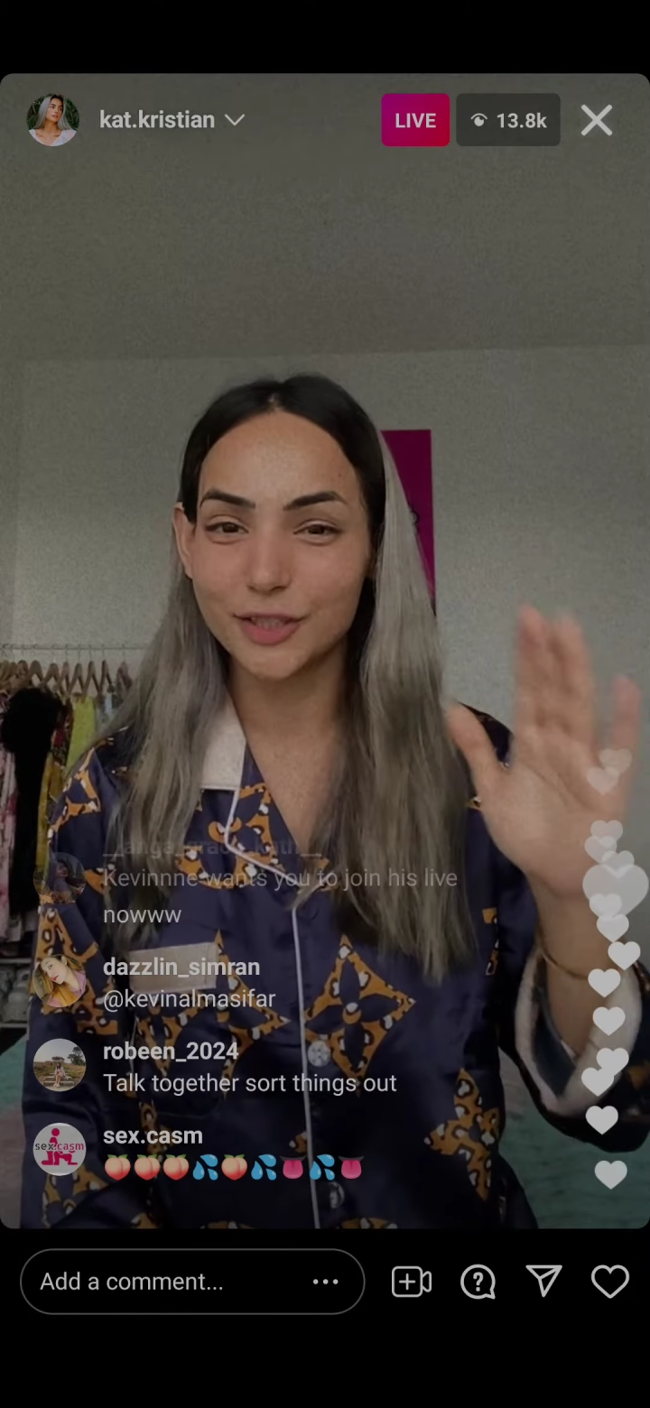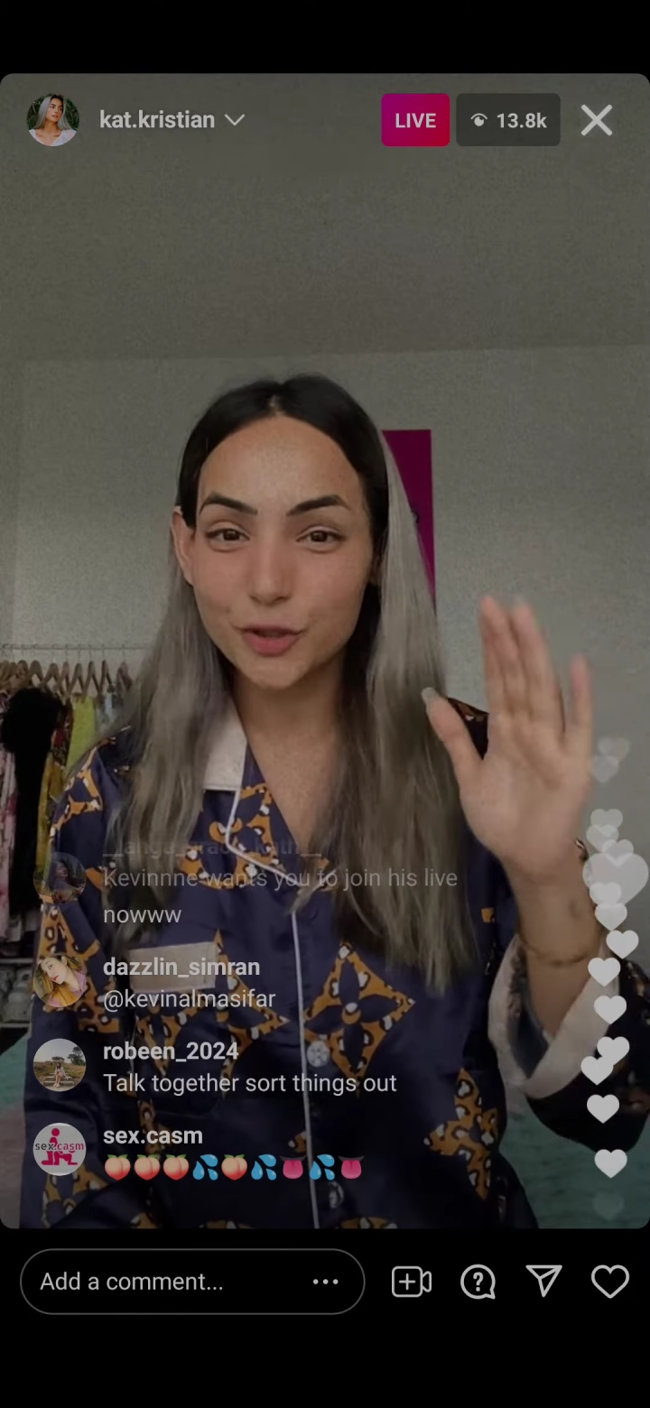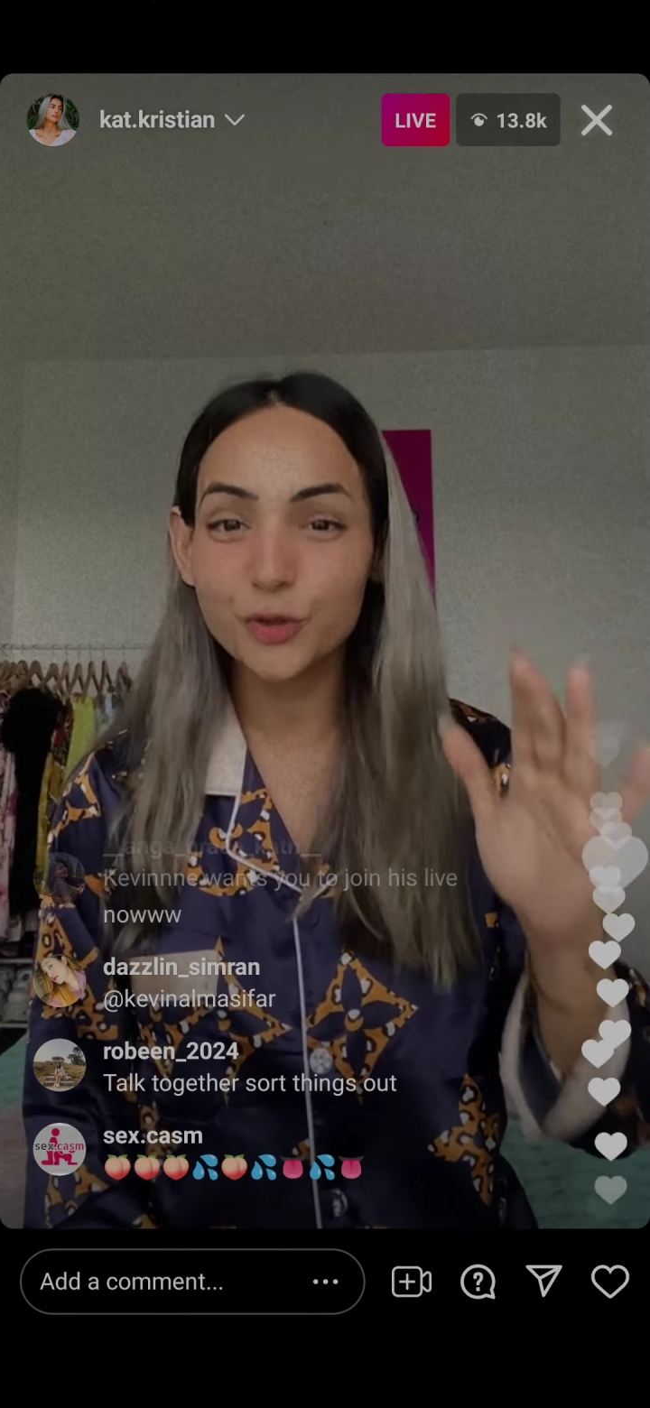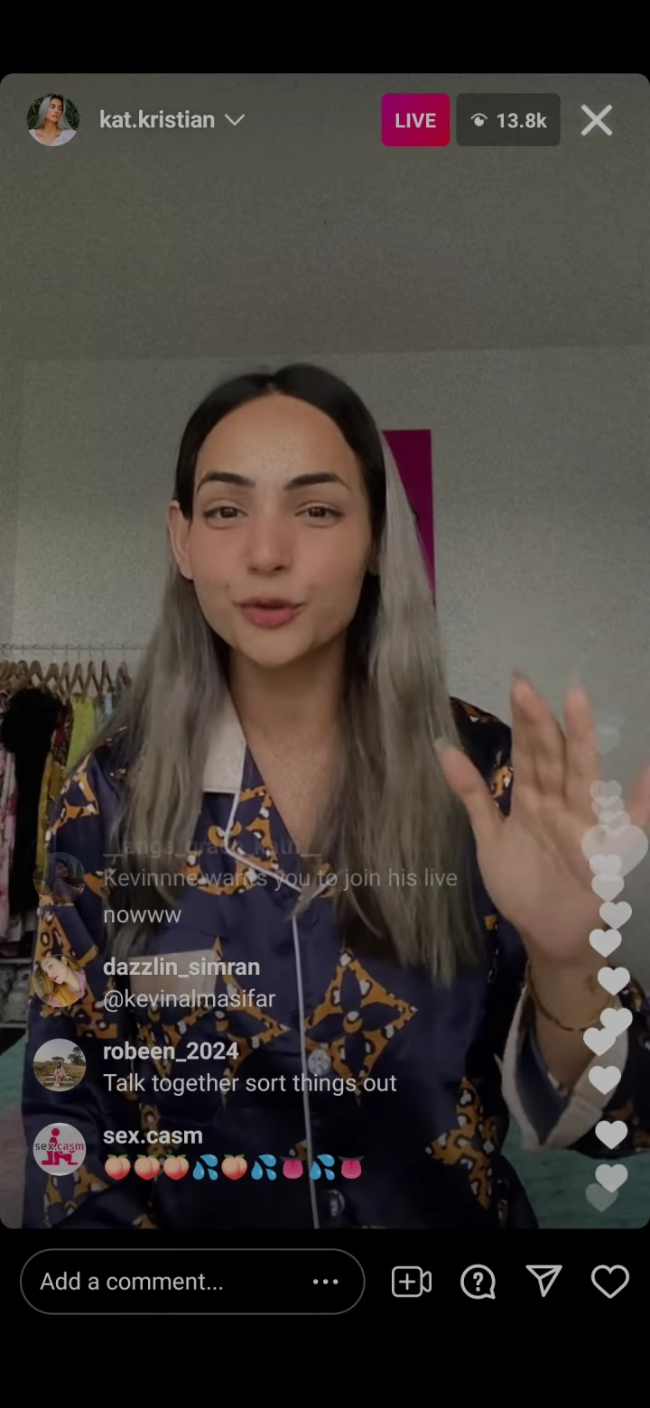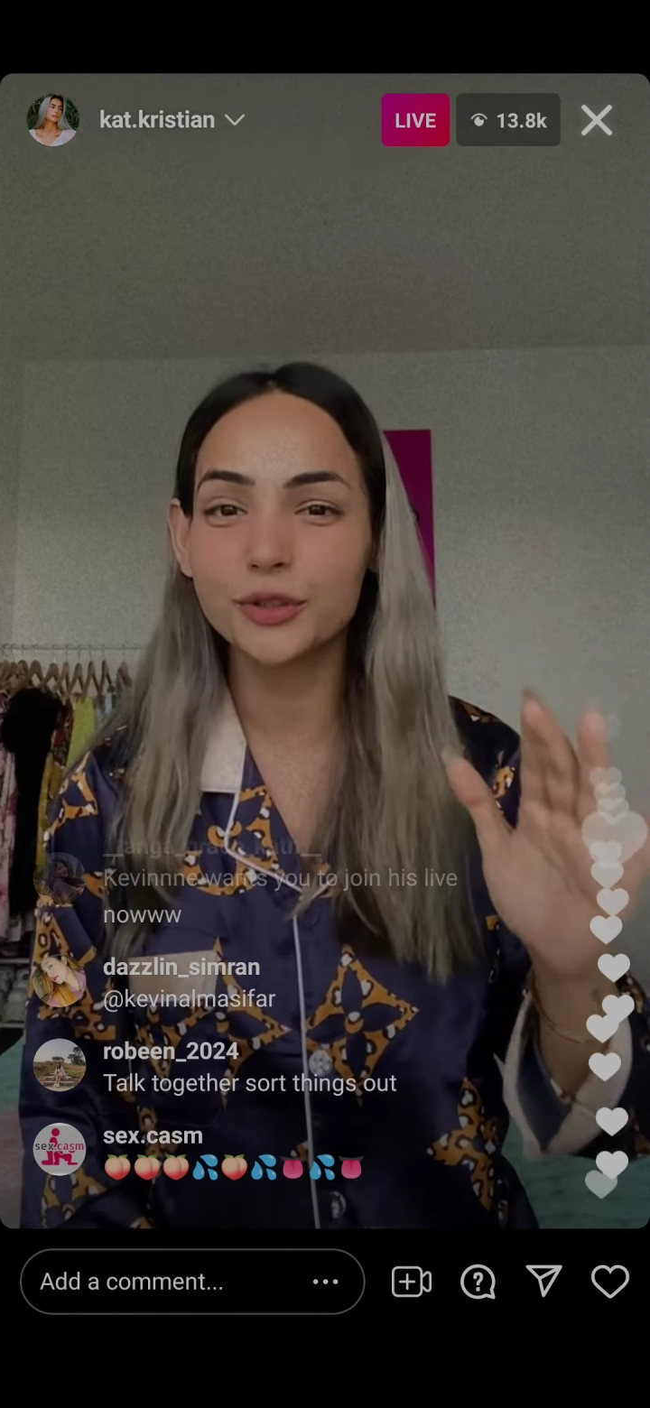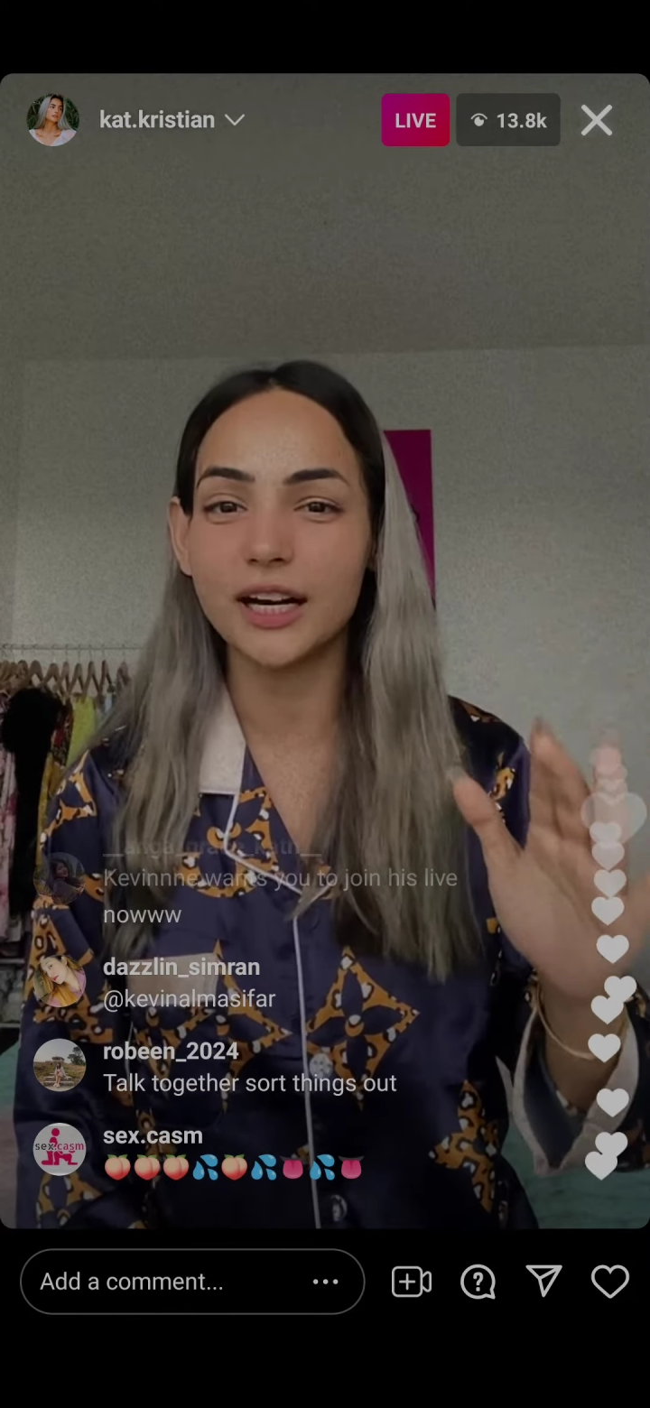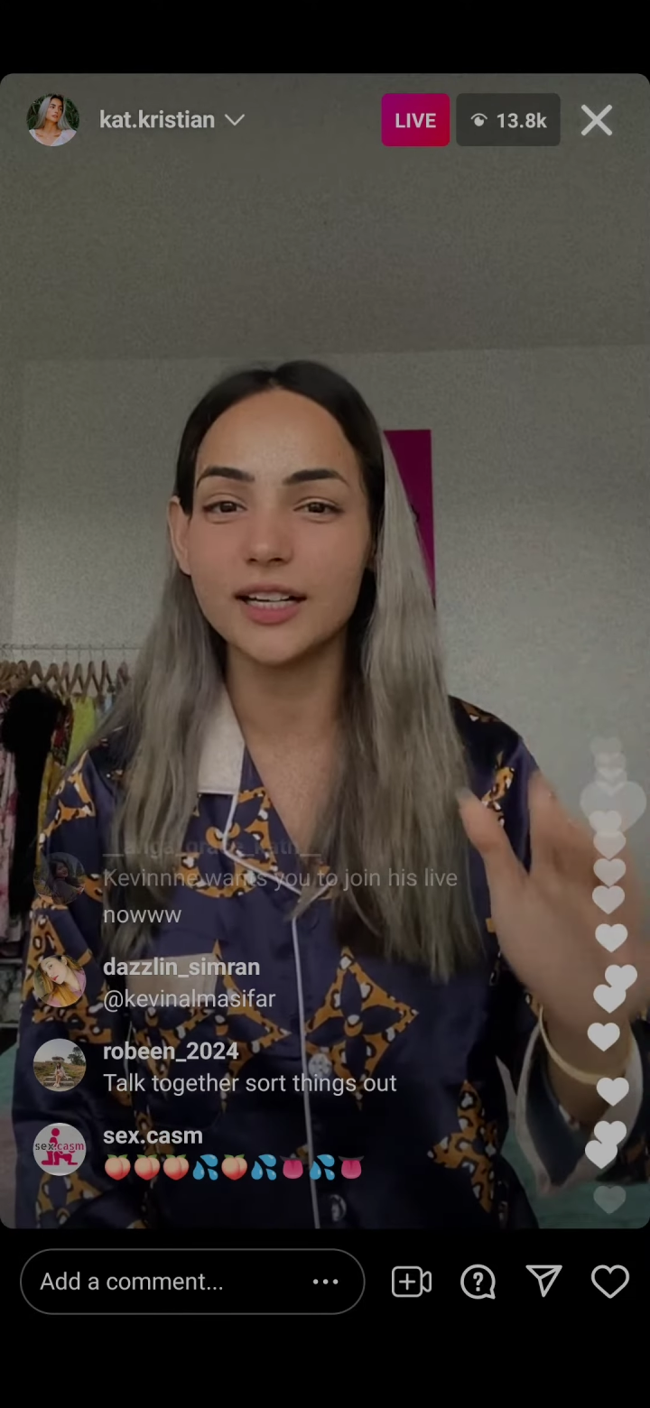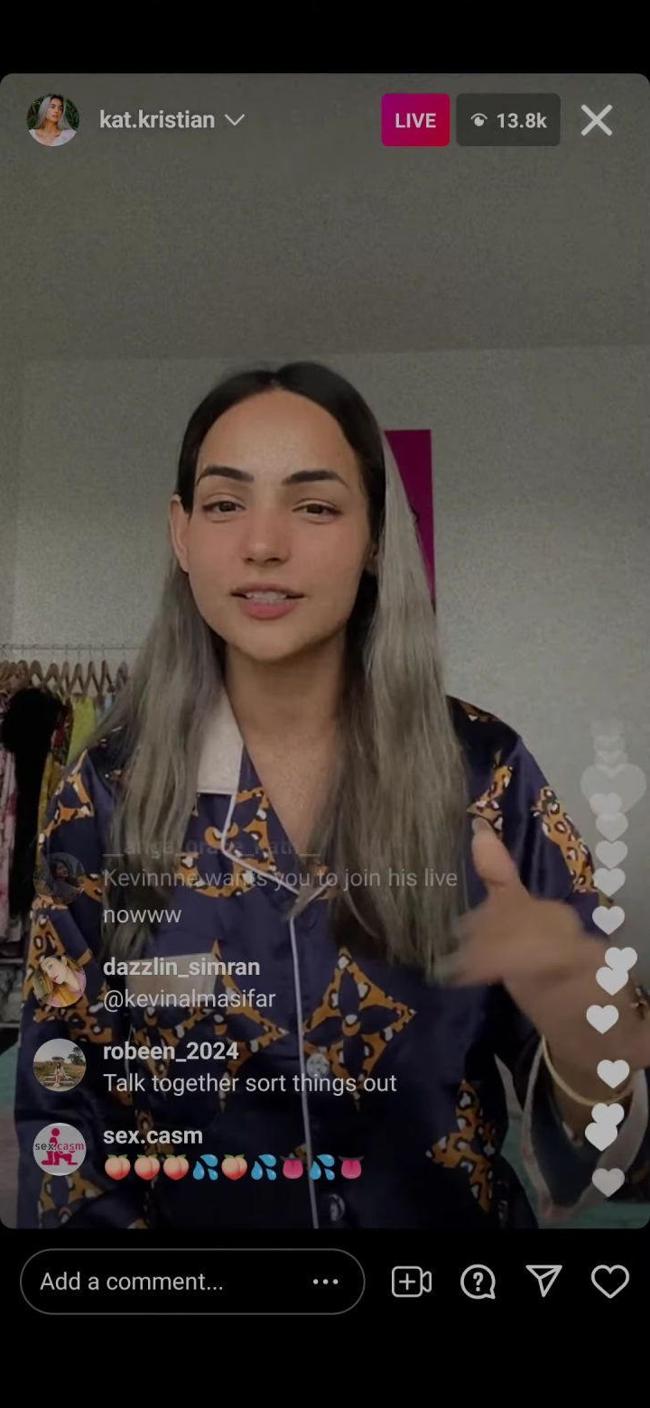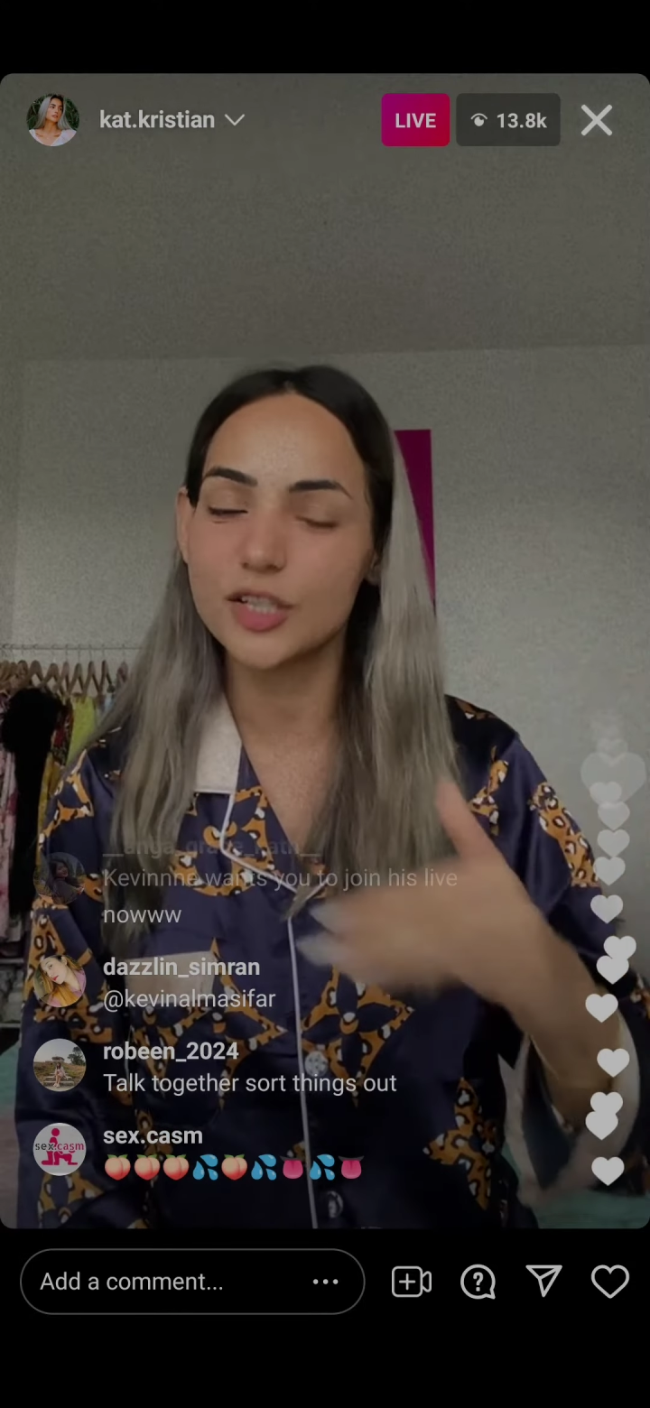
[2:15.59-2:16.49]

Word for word: true nah,